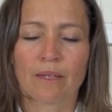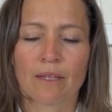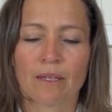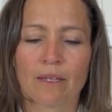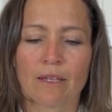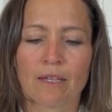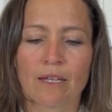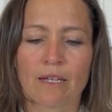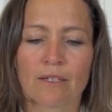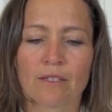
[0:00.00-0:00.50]

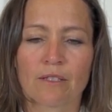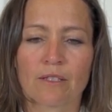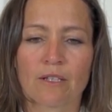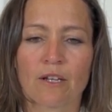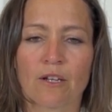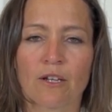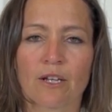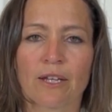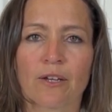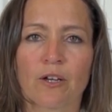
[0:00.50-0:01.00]
And then
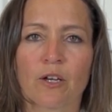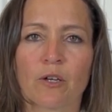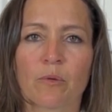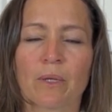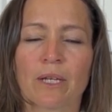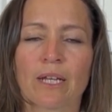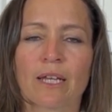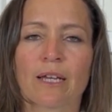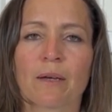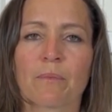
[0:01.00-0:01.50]
slowly
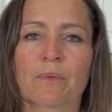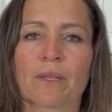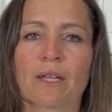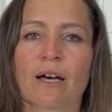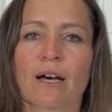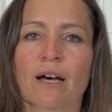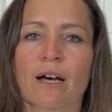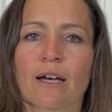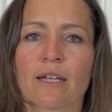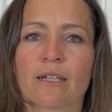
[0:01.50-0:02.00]
opening up the
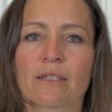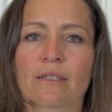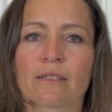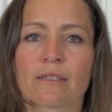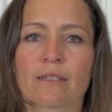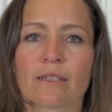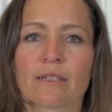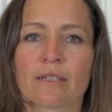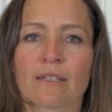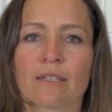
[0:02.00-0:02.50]
eyes.
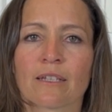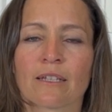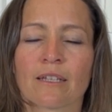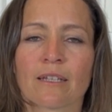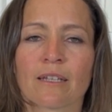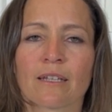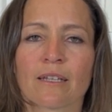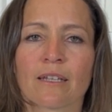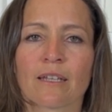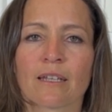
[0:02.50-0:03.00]

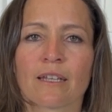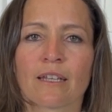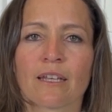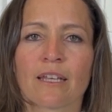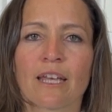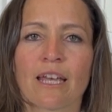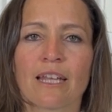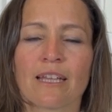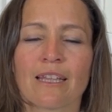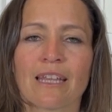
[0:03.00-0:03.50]

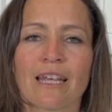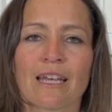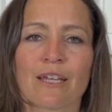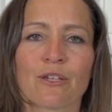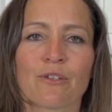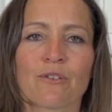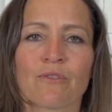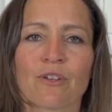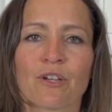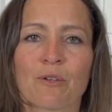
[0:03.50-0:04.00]
And thank
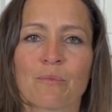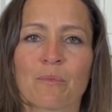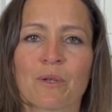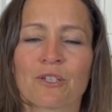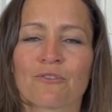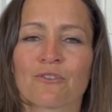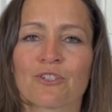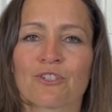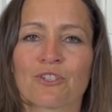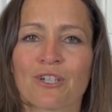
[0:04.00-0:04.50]
you very much
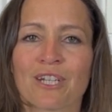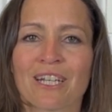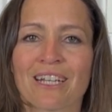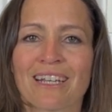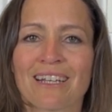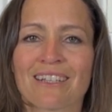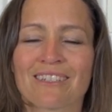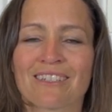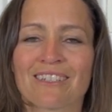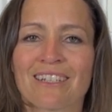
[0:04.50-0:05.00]
for joining
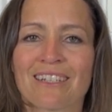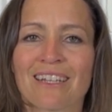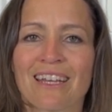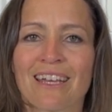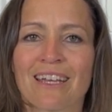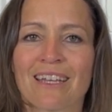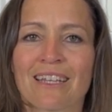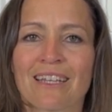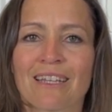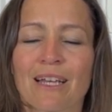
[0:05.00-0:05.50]
us
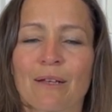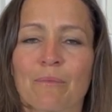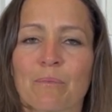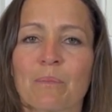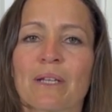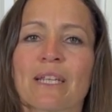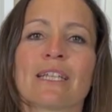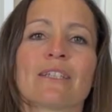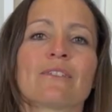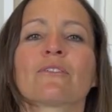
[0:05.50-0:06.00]
today. And
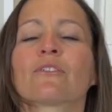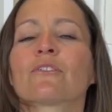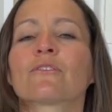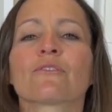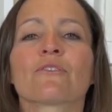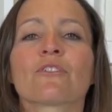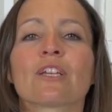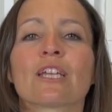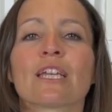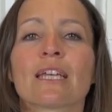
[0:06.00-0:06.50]
please feel
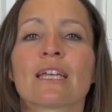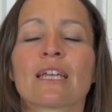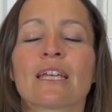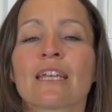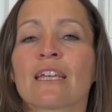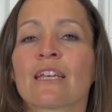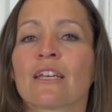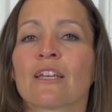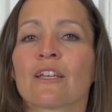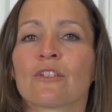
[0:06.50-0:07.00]
free
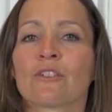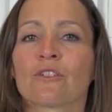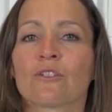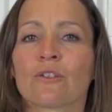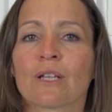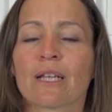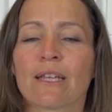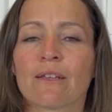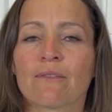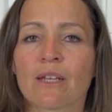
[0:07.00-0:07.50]
to
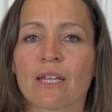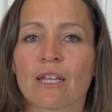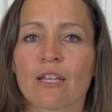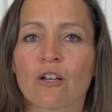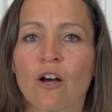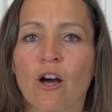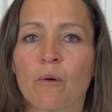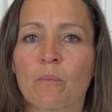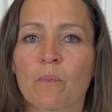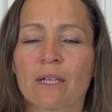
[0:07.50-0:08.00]
leave any
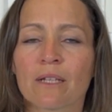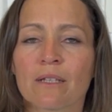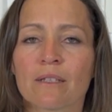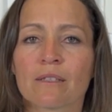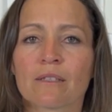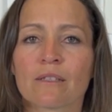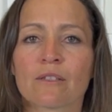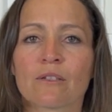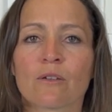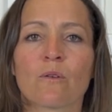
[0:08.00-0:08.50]

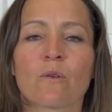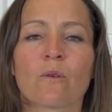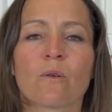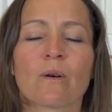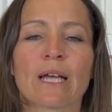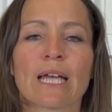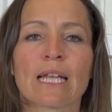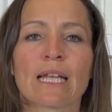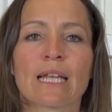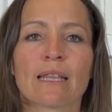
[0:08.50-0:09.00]
comments or
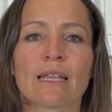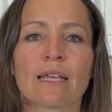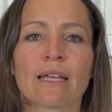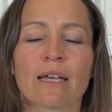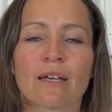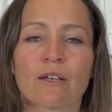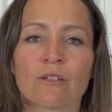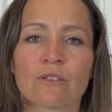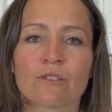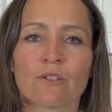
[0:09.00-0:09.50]
anything
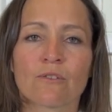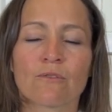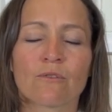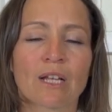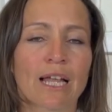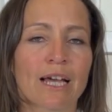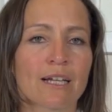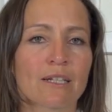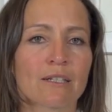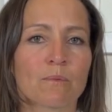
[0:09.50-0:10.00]
else you'd
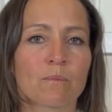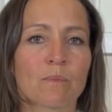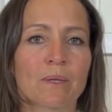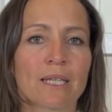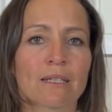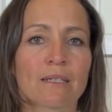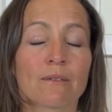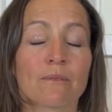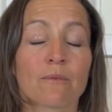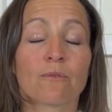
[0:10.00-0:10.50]
like
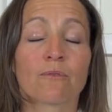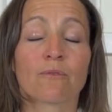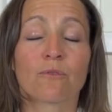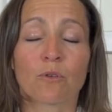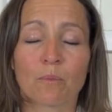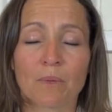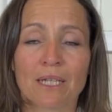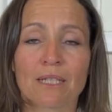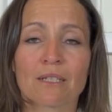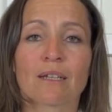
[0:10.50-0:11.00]
for
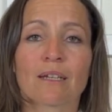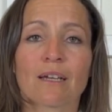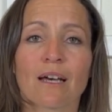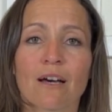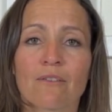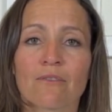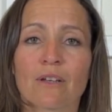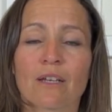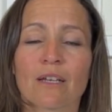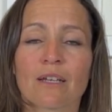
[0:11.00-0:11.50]
me to
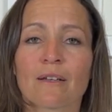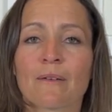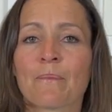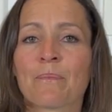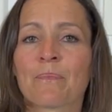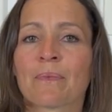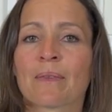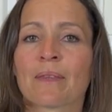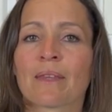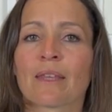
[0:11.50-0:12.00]
cover,
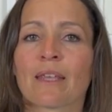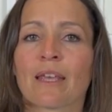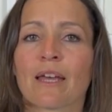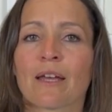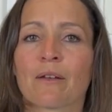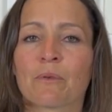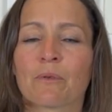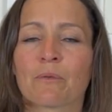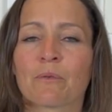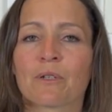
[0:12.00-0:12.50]
and
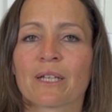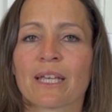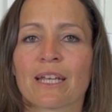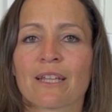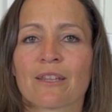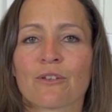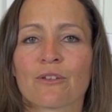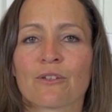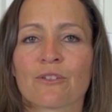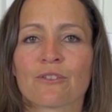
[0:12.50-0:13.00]
we will get
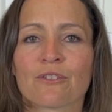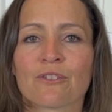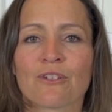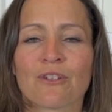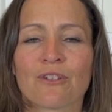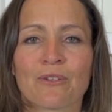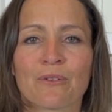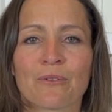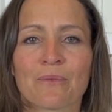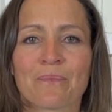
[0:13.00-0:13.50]
those to
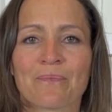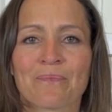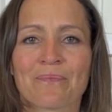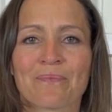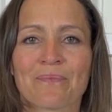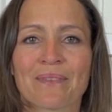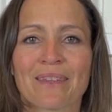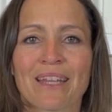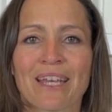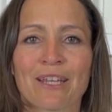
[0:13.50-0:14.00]
you.
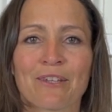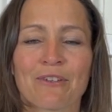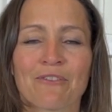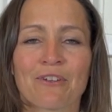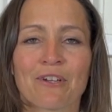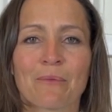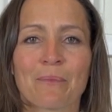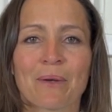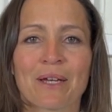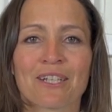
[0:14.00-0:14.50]
Thank you
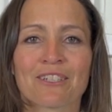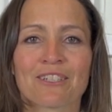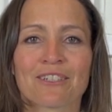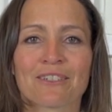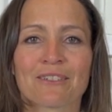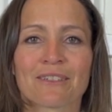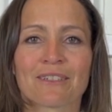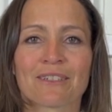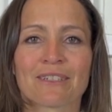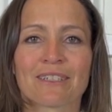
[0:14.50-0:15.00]
very much.
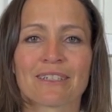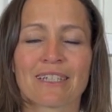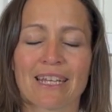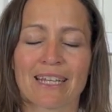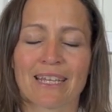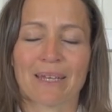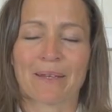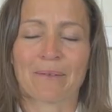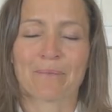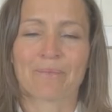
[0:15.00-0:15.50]
Take
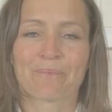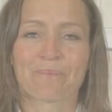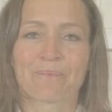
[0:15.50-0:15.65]
care.